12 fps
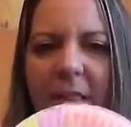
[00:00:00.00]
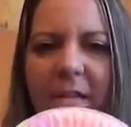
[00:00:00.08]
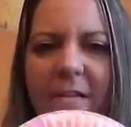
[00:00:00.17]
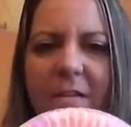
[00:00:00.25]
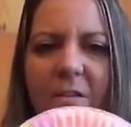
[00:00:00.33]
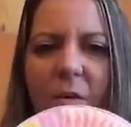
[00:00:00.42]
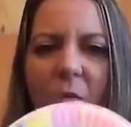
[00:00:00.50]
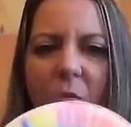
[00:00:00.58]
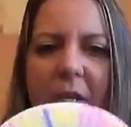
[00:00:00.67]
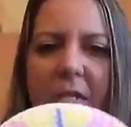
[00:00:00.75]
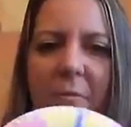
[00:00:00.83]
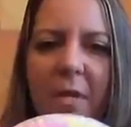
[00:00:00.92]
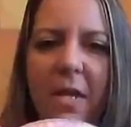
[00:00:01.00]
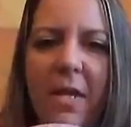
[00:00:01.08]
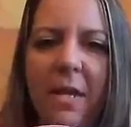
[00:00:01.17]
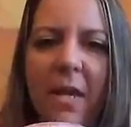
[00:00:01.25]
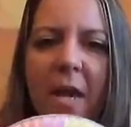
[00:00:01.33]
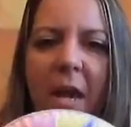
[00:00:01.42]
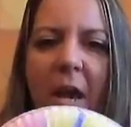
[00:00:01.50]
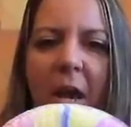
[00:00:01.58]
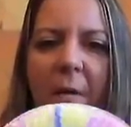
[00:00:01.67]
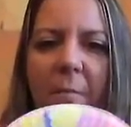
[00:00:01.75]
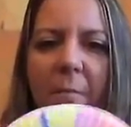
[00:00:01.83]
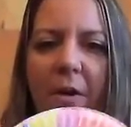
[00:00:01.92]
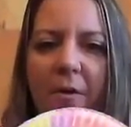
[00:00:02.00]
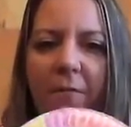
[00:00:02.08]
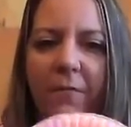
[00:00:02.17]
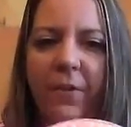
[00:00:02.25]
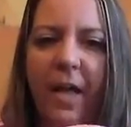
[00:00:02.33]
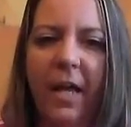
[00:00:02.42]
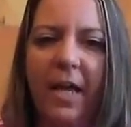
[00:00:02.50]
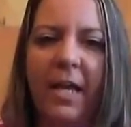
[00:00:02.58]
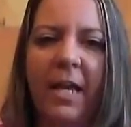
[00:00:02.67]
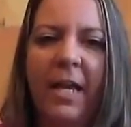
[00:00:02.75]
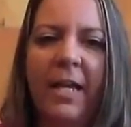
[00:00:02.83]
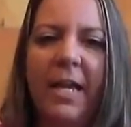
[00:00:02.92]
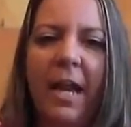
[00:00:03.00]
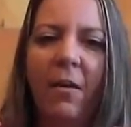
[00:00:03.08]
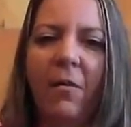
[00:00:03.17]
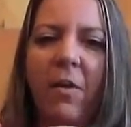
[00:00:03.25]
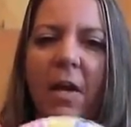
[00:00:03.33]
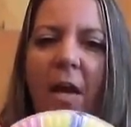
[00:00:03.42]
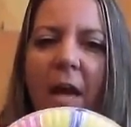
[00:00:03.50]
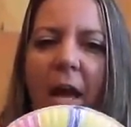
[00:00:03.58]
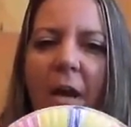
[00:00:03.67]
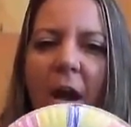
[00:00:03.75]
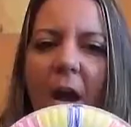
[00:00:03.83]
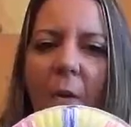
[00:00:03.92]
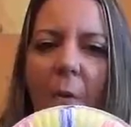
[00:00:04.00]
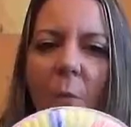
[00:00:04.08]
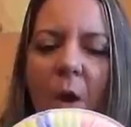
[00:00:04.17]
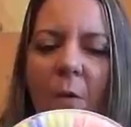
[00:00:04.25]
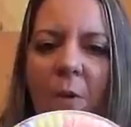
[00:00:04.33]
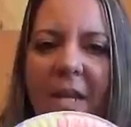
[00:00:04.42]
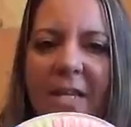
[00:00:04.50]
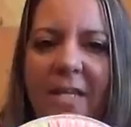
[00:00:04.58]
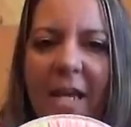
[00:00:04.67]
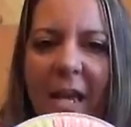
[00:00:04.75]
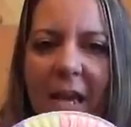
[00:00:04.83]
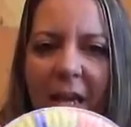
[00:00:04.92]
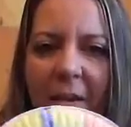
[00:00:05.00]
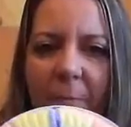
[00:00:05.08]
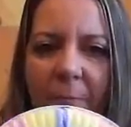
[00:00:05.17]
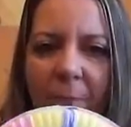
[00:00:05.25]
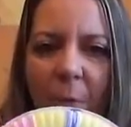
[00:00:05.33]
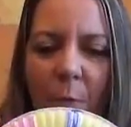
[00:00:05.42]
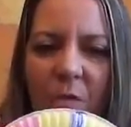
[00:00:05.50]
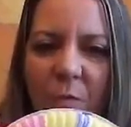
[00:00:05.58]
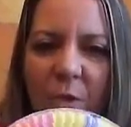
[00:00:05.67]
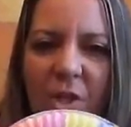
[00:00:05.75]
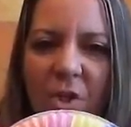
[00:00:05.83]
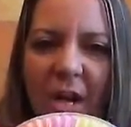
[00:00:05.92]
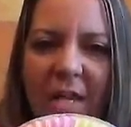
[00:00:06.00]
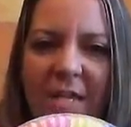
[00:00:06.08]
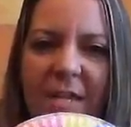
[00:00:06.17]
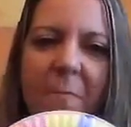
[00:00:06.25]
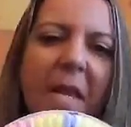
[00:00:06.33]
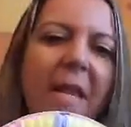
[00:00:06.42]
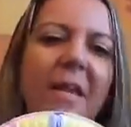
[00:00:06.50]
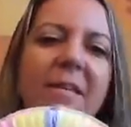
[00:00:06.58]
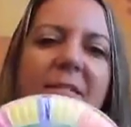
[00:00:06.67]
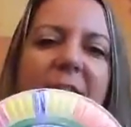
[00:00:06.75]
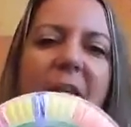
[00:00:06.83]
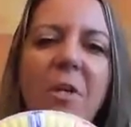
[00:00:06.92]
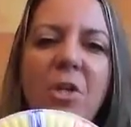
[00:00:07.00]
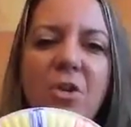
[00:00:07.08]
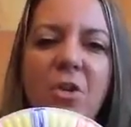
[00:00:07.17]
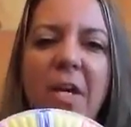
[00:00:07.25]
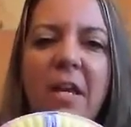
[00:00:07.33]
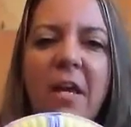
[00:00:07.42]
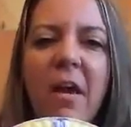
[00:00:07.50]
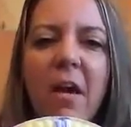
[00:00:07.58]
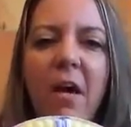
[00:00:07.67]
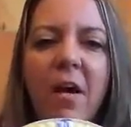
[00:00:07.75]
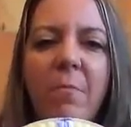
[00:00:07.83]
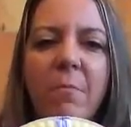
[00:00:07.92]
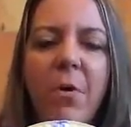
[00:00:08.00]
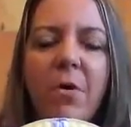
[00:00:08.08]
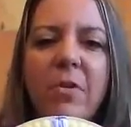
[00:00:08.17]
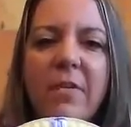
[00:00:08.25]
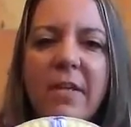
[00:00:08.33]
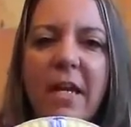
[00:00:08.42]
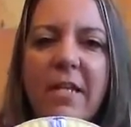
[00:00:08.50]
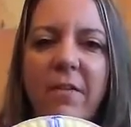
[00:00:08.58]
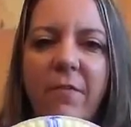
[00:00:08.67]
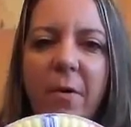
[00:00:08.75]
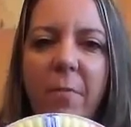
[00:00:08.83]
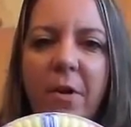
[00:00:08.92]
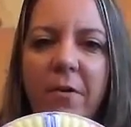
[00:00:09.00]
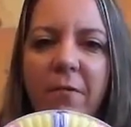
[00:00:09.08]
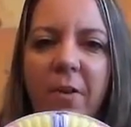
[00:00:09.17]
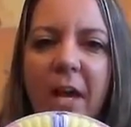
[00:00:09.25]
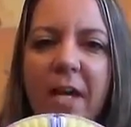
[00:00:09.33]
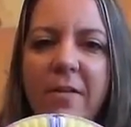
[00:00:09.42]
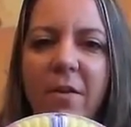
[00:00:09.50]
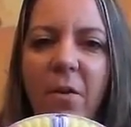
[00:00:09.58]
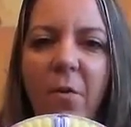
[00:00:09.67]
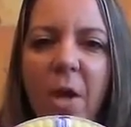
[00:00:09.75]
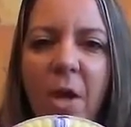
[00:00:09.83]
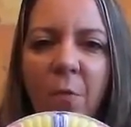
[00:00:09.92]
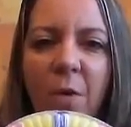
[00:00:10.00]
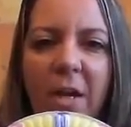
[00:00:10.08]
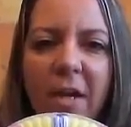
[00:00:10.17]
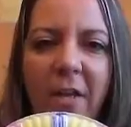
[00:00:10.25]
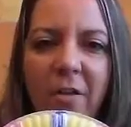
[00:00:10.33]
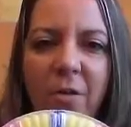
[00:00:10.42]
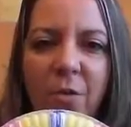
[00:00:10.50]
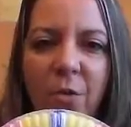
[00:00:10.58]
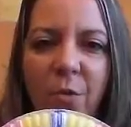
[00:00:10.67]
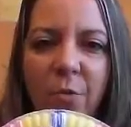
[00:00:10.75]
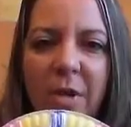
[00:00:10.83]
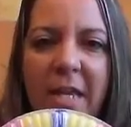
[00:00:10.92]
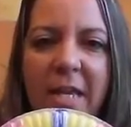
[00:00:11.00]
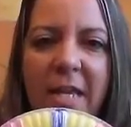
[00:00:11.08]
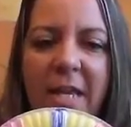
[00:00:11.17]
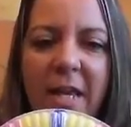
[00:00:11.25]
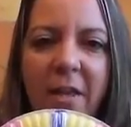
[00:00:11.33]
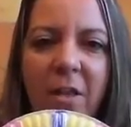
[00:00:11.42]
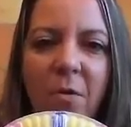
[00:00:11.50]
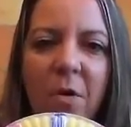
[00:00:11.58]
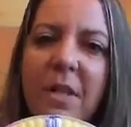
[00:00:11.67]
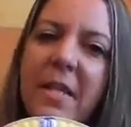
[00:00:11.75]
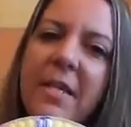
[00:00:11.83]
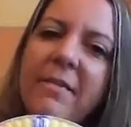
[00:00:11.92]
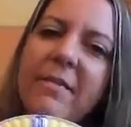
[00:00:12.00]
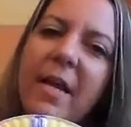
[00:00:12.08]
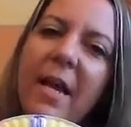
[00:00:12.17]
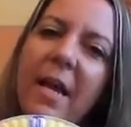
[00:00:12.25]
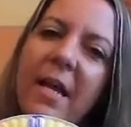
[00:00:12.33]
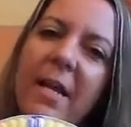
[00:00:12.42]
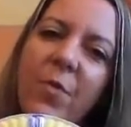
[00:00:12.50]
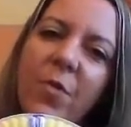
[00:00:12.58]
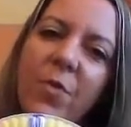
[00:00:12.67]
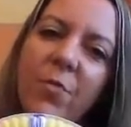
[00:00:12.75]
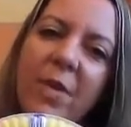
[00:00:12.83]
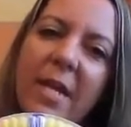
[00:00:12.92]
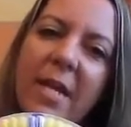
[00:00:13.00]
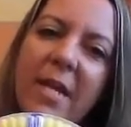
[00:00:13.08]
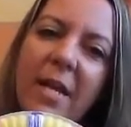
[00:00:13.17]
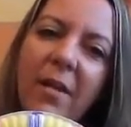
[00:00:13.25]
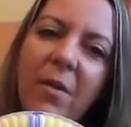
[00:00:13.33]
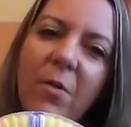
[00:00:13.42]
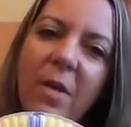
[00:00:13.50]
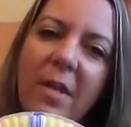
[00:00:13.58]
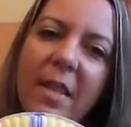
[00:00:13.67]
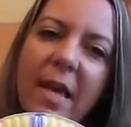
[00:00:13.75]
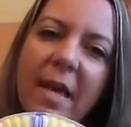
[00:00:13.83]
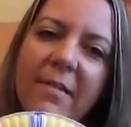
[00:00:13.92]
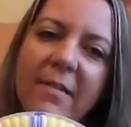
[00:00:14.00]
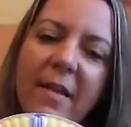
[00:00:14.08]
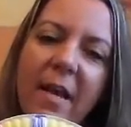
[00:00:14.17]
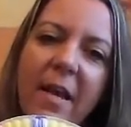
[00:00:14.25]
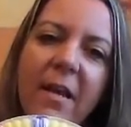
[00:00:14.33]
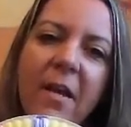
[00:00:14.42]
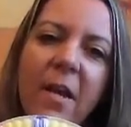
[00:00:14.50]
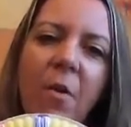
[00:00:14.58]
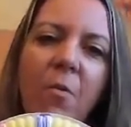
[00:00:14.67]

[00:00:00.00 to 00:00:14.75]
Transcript: This is going to be a butterfly. Now, what we did was we tried to make symmetry on both sides of our butterfly. So we colored 3 yellow on this side and 3 yellow on that side.